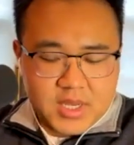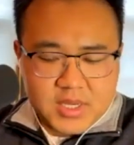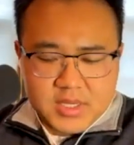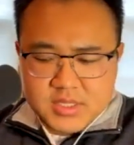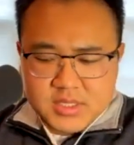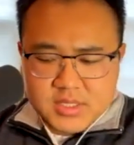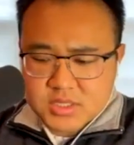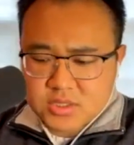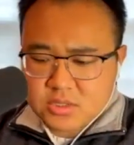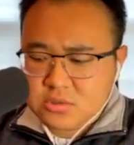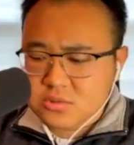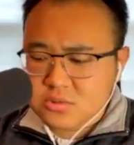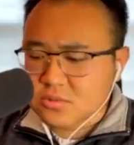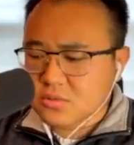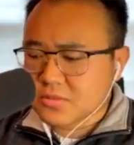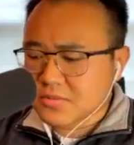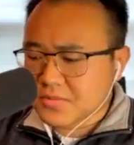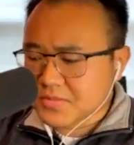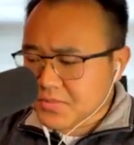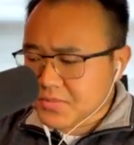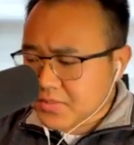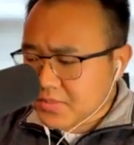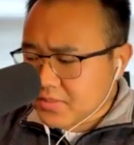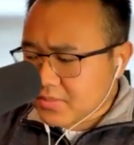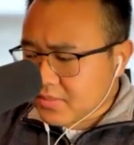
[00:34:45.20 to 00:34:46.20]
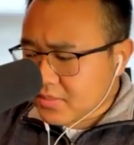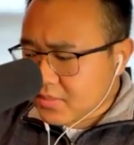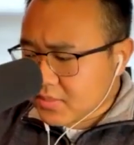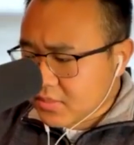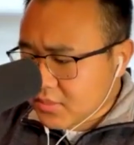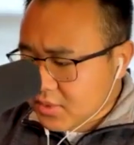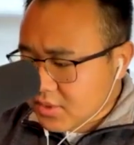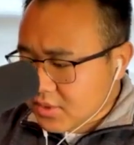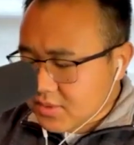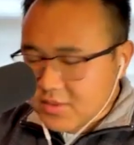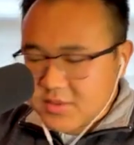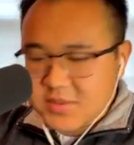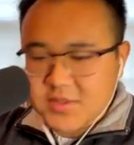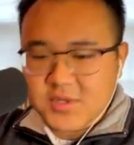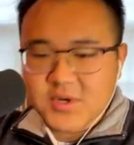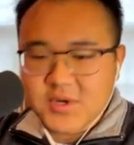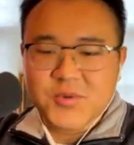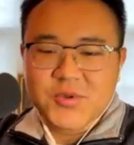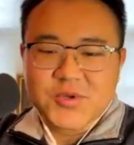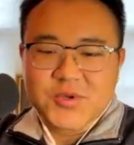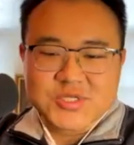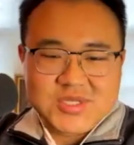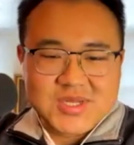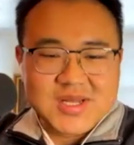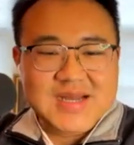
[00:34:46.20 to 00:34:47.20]
So, you know,
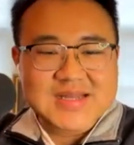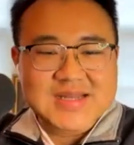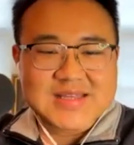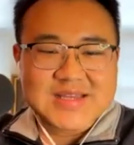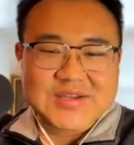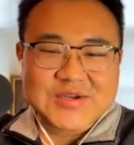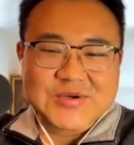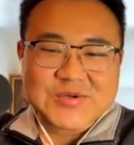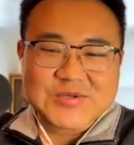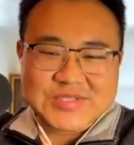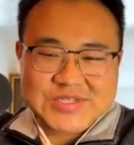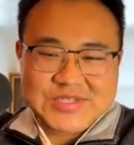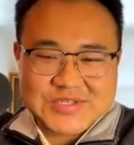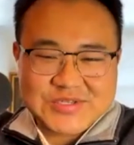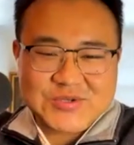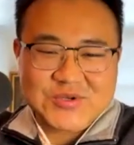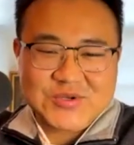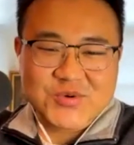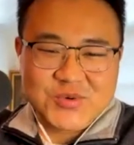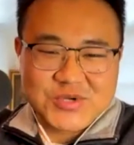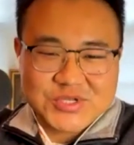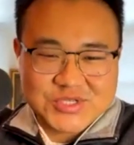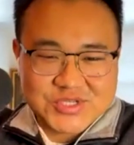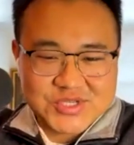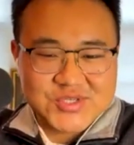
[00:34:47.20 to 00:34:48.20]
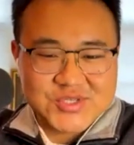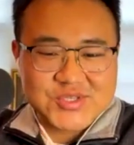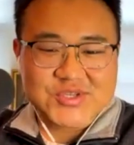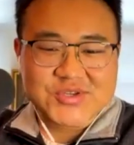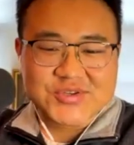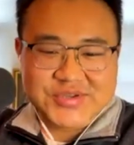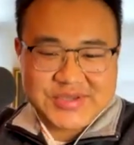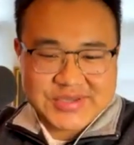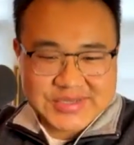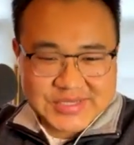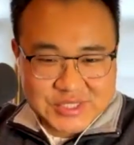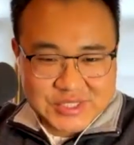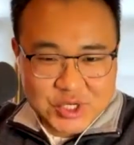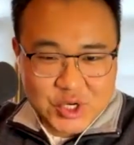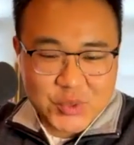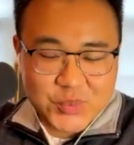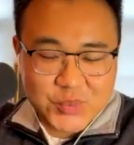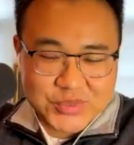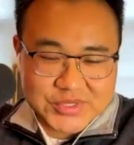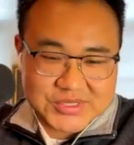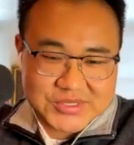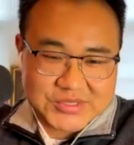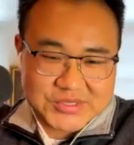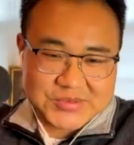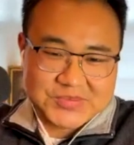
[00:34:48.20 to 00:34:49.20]
there's a lot that goes into Aristotelian
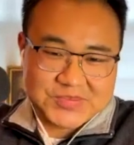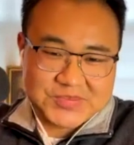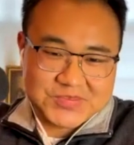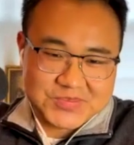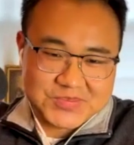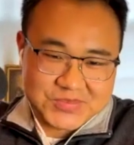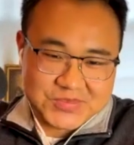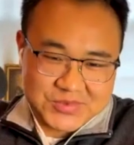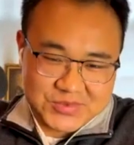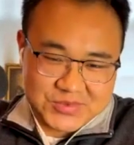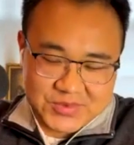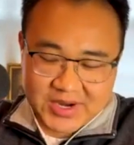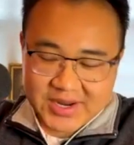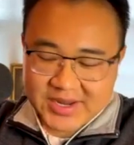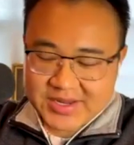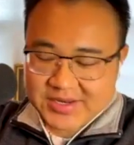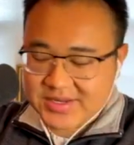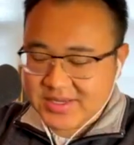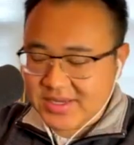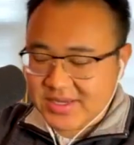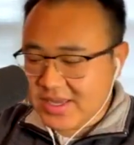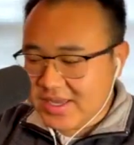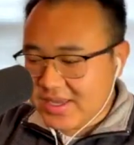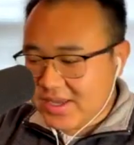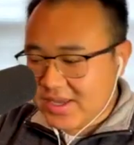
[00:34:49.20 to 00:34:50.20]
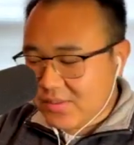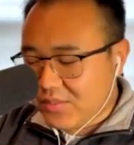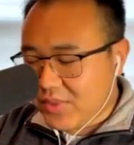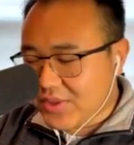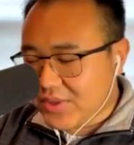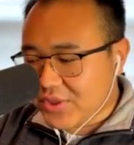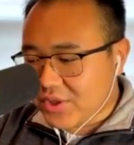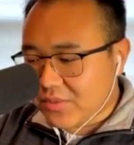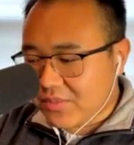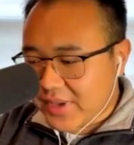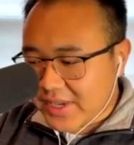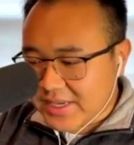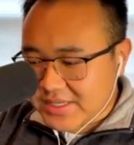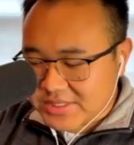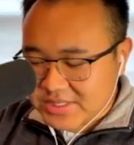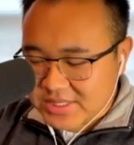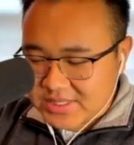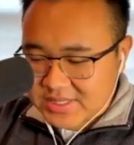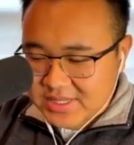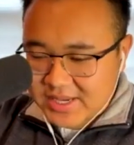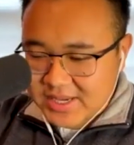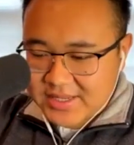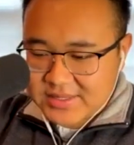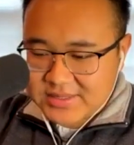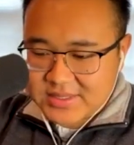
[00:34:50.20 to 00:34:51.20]
Thomism, right? But the
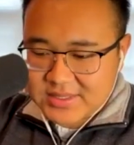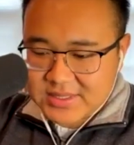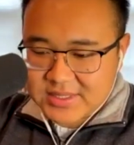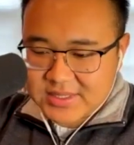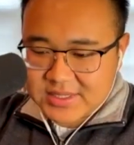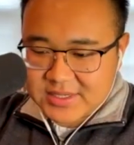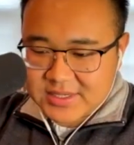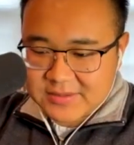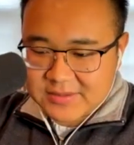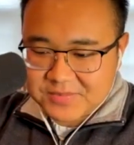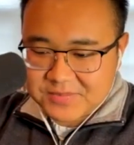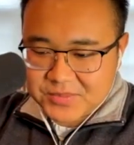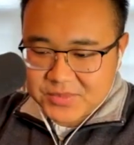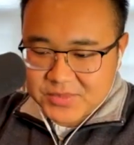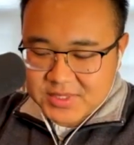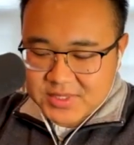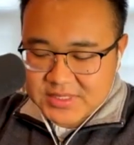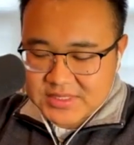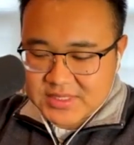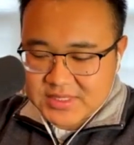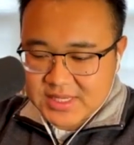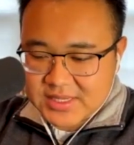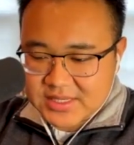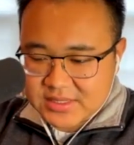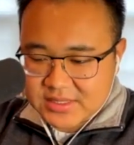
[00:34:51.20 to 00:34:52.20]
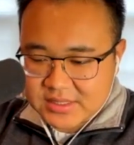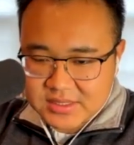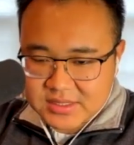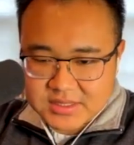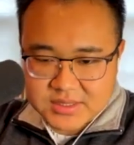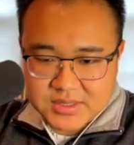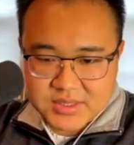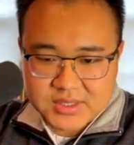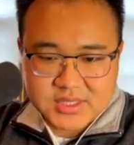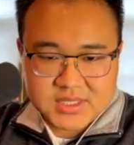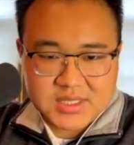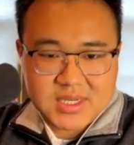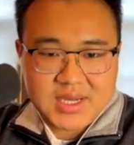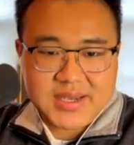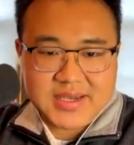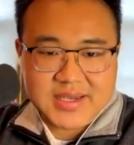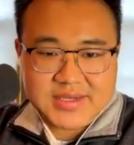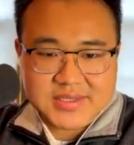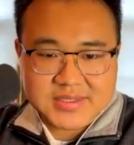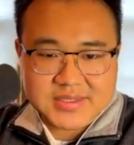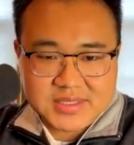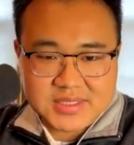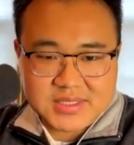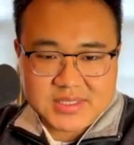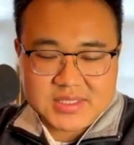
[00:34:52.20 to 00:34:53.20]
basic idea is that it is the
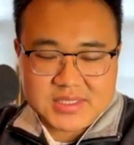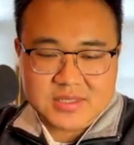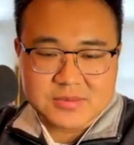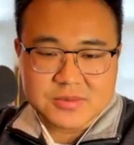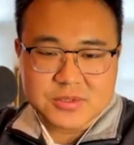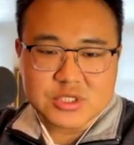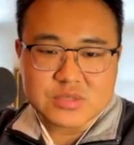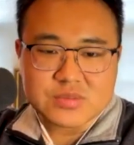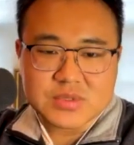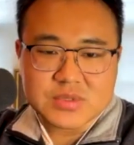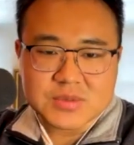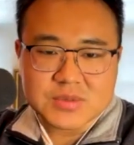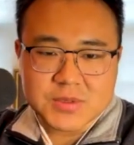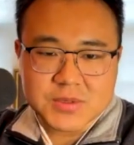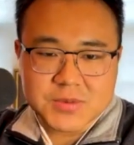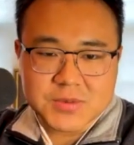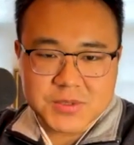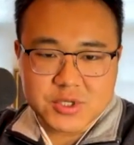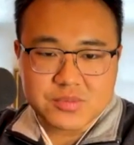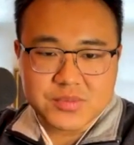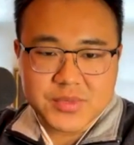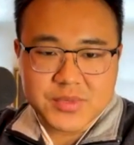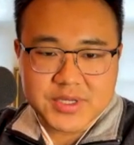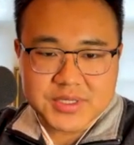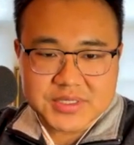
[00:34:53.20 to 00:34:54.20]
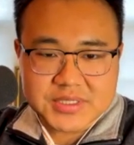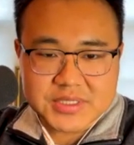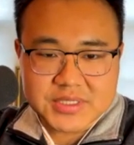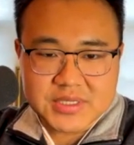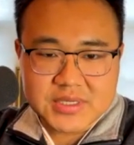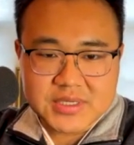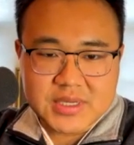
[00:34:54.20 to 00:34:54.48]
science of human fulfillment.